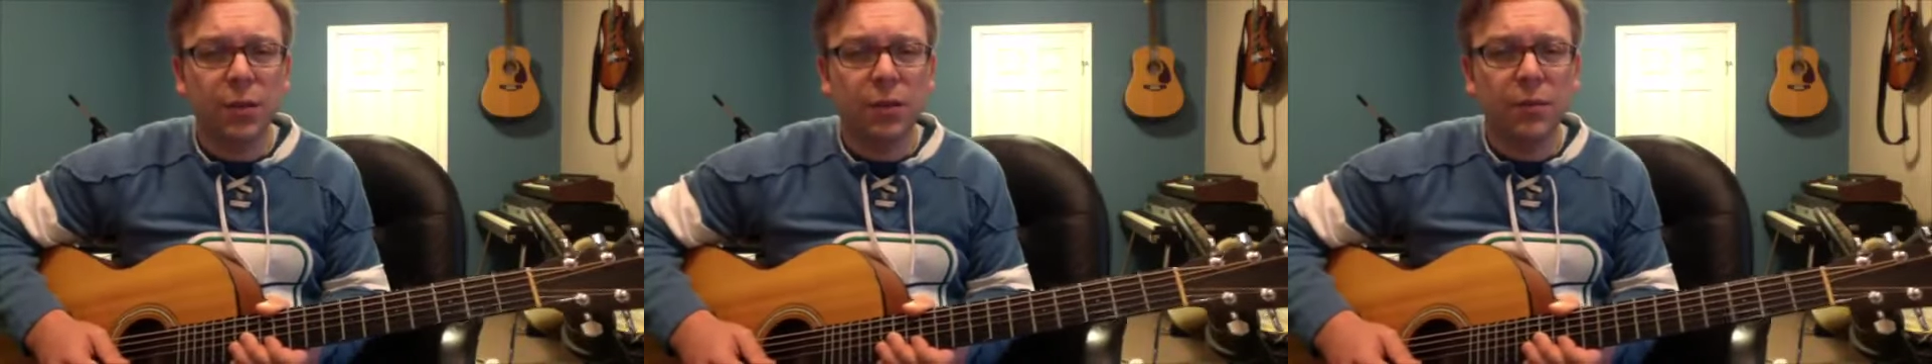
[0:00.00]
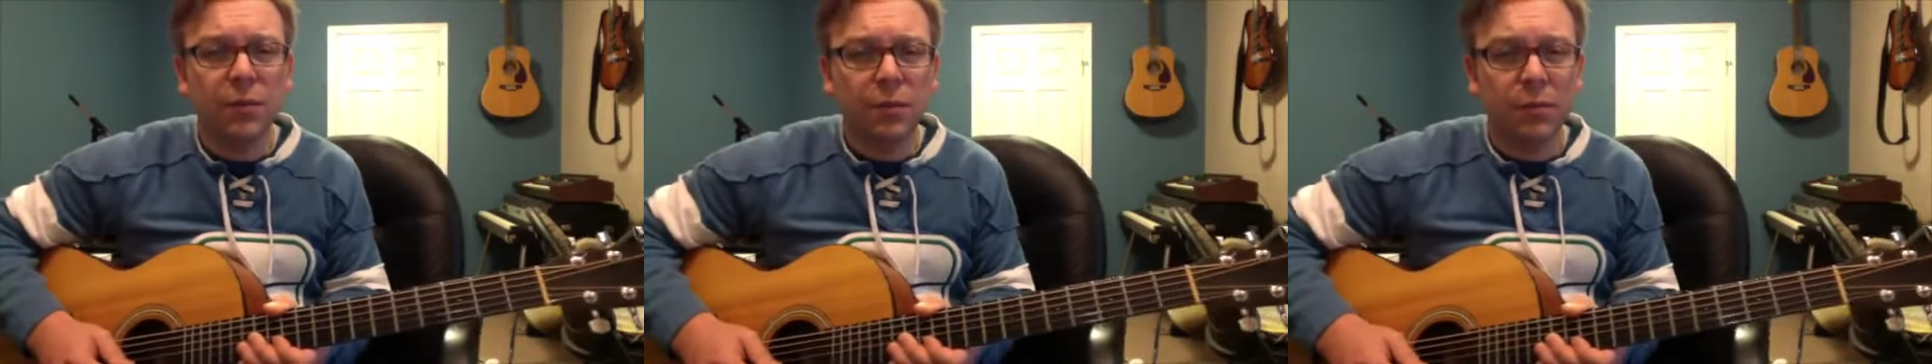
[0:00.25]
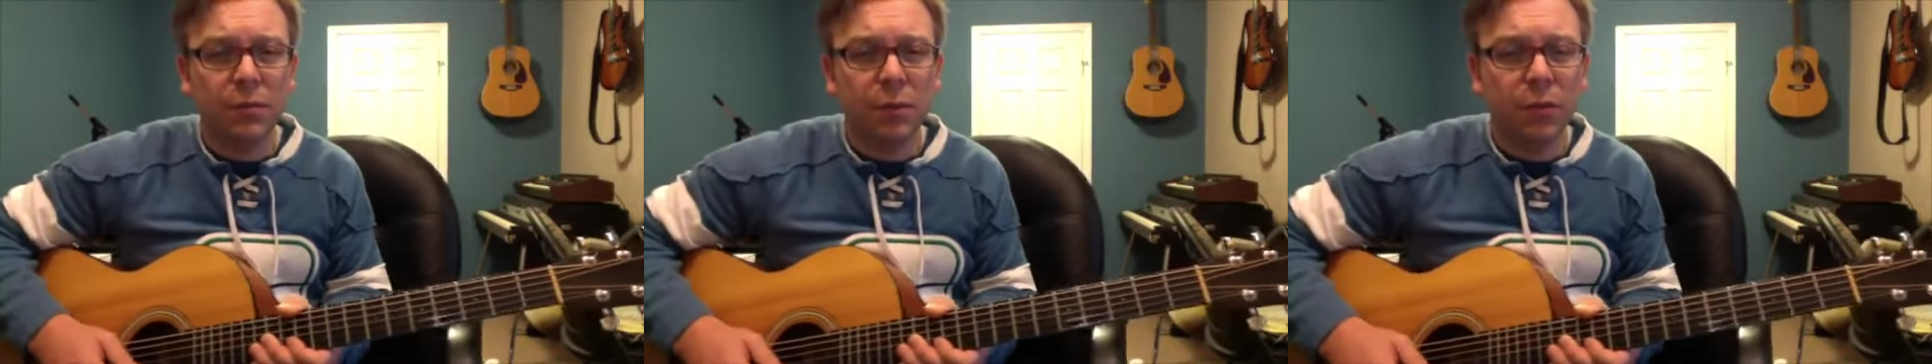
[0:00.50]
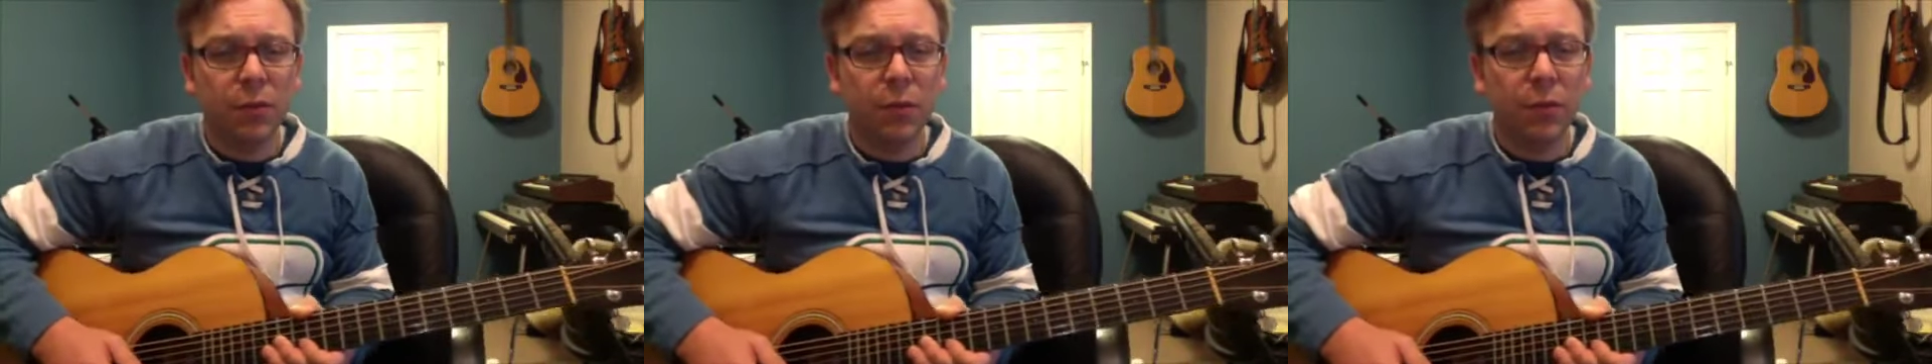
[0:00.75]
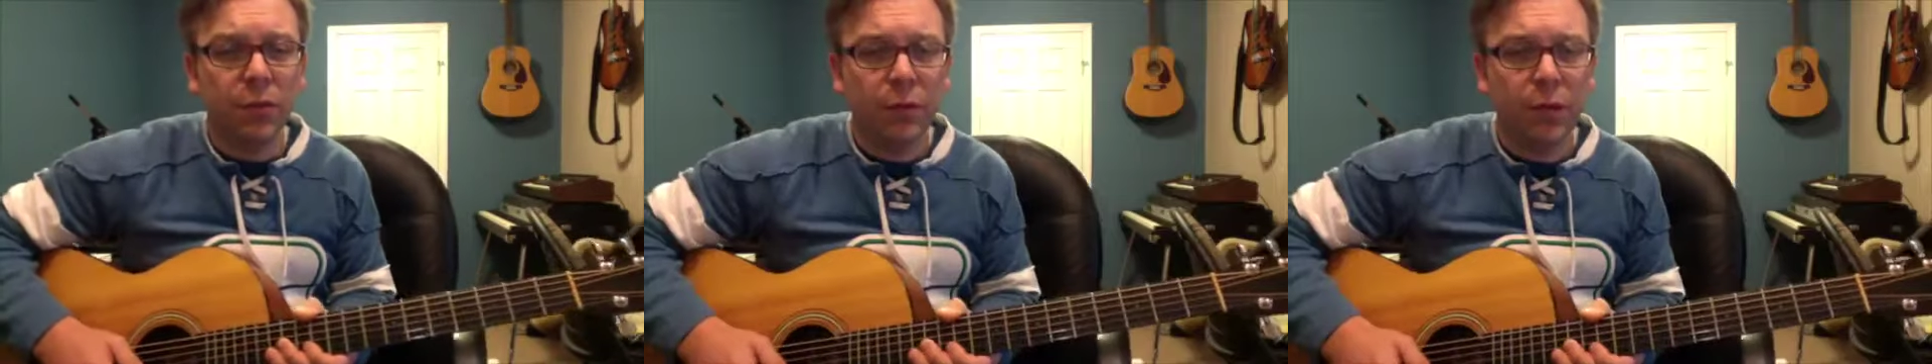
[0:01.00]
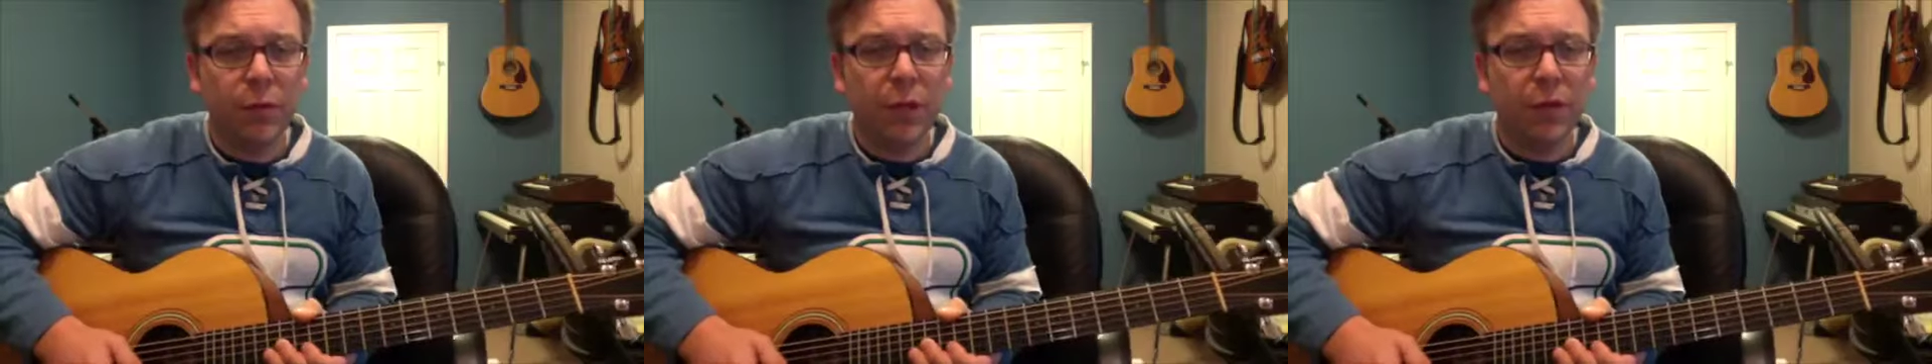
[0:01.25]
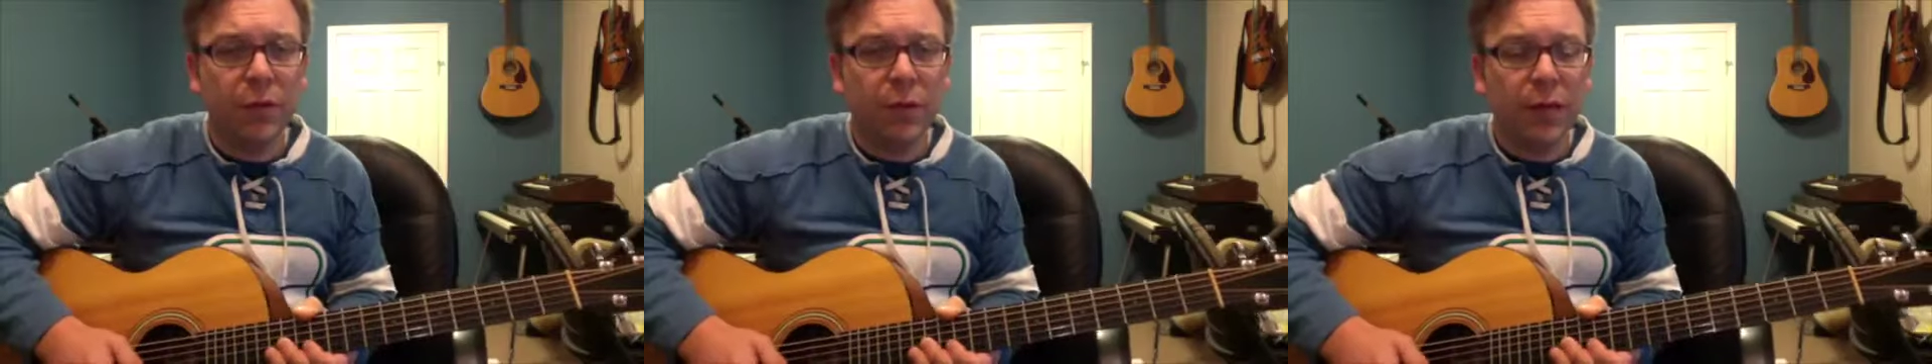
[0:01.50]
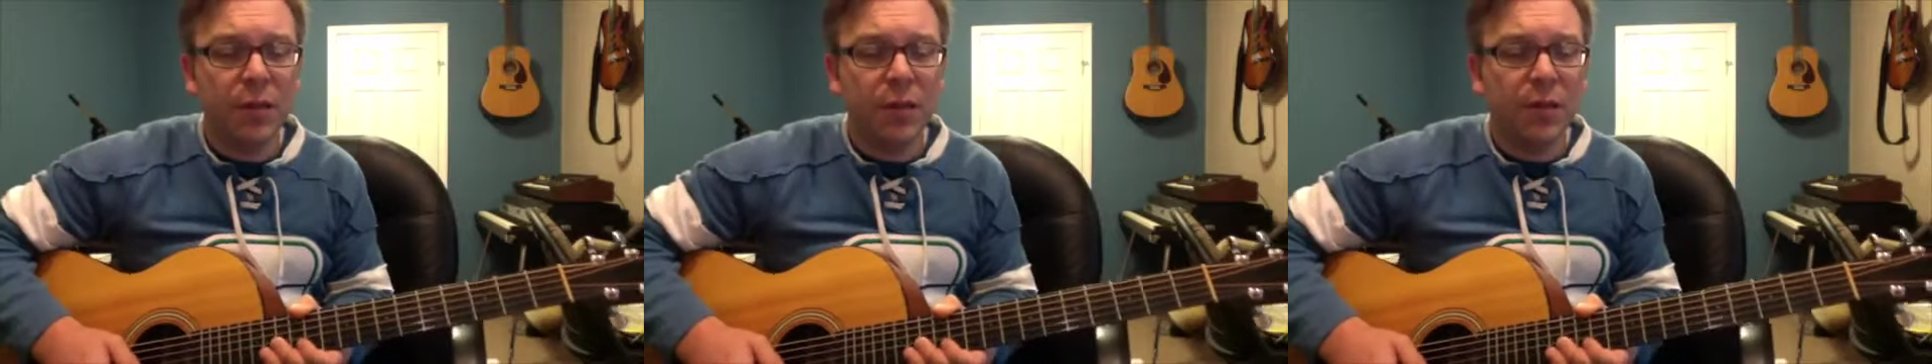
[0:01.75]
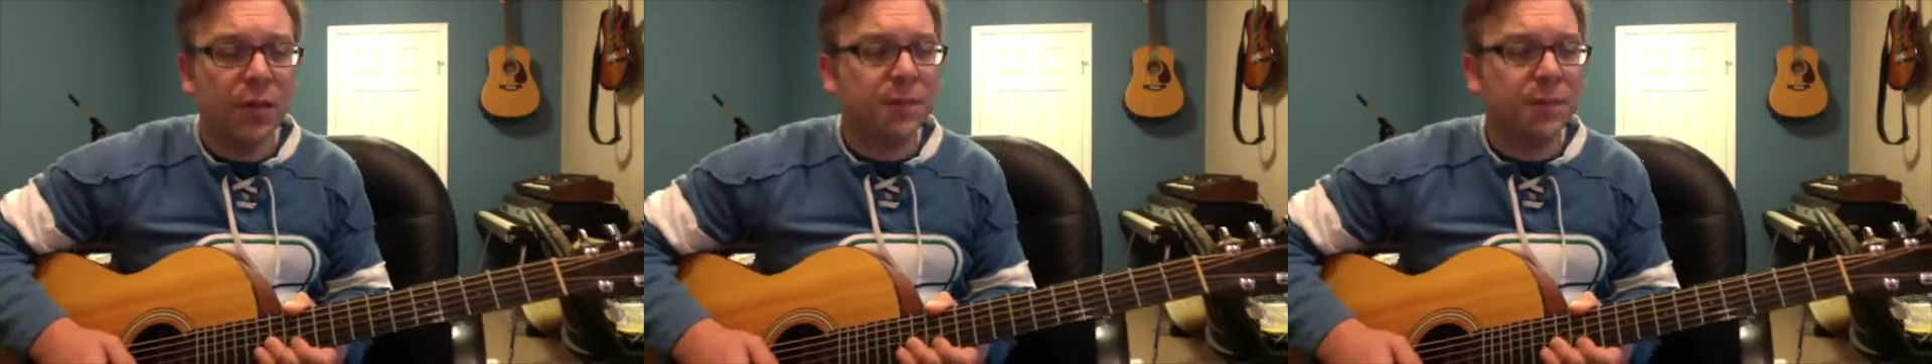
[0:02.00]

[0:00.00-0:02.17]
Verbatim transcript: a, a full three beat rest.